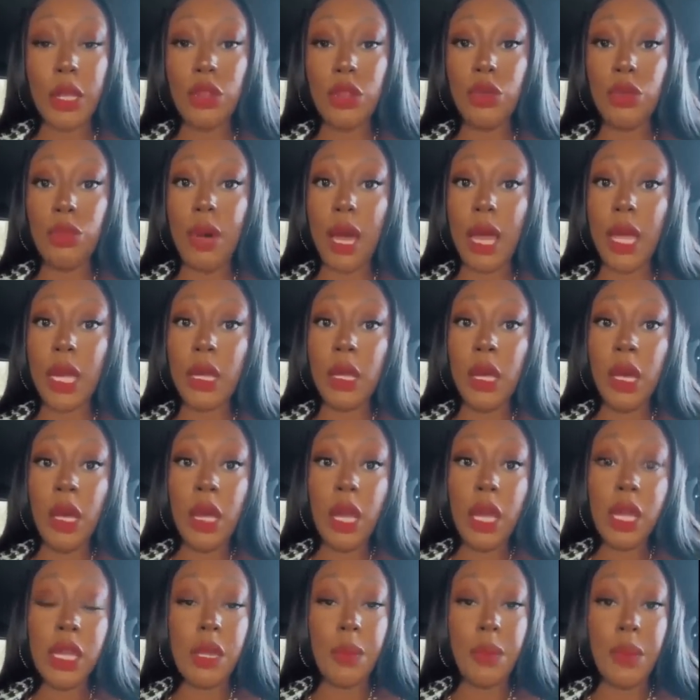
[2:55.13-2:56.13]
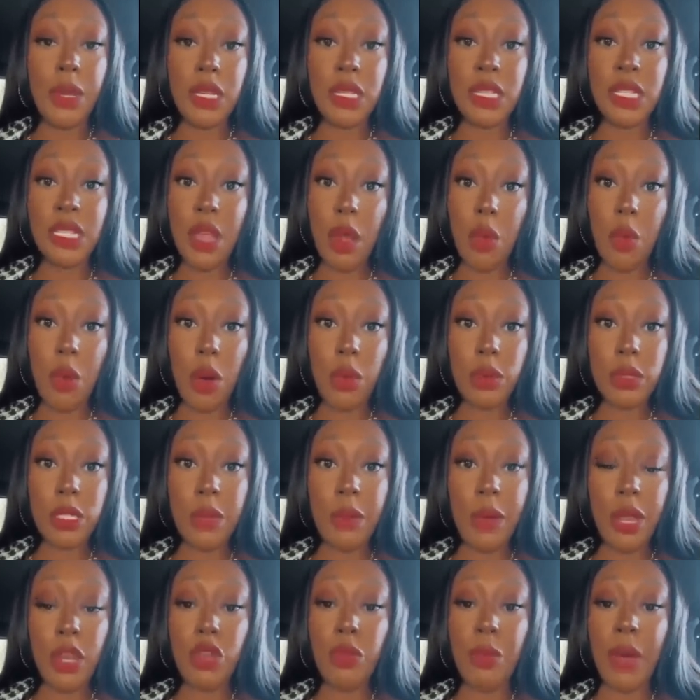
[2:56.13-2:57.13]
You might end up in the stairwell with
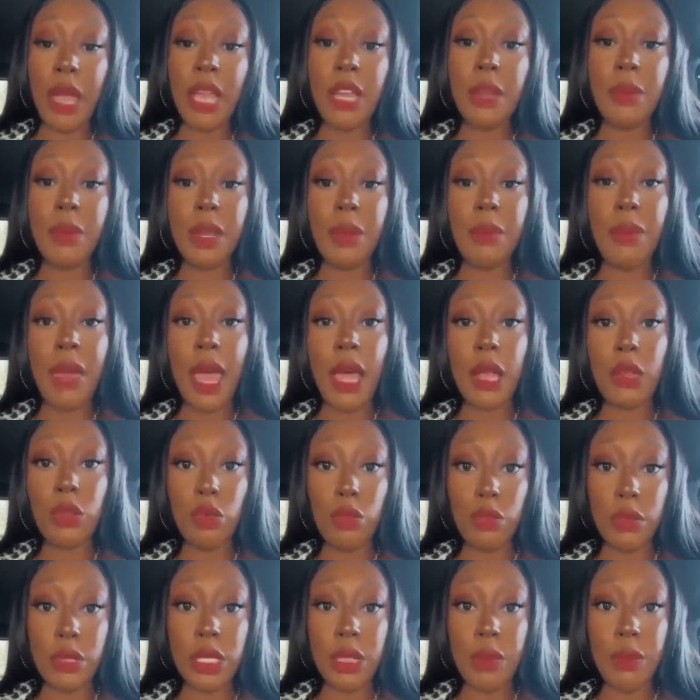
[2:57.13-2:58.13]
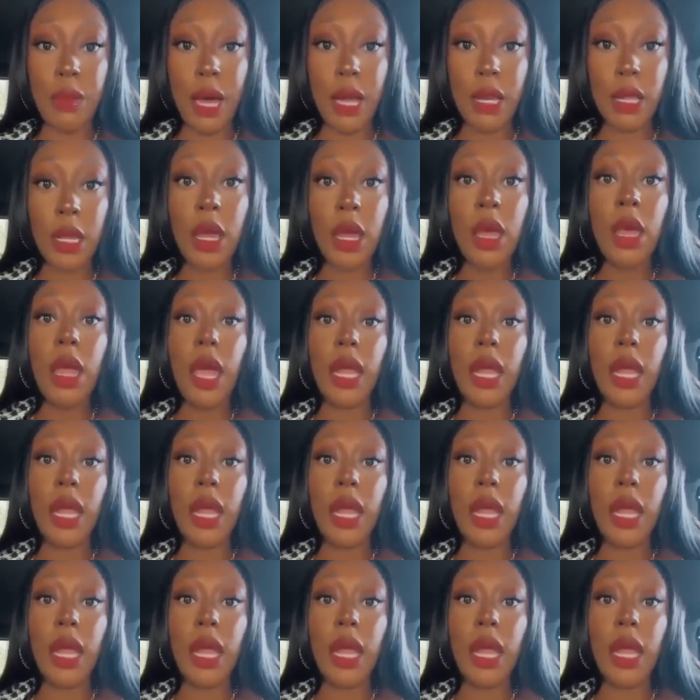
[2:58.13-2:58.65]
somebody. You might end up in the bathroom with somebody.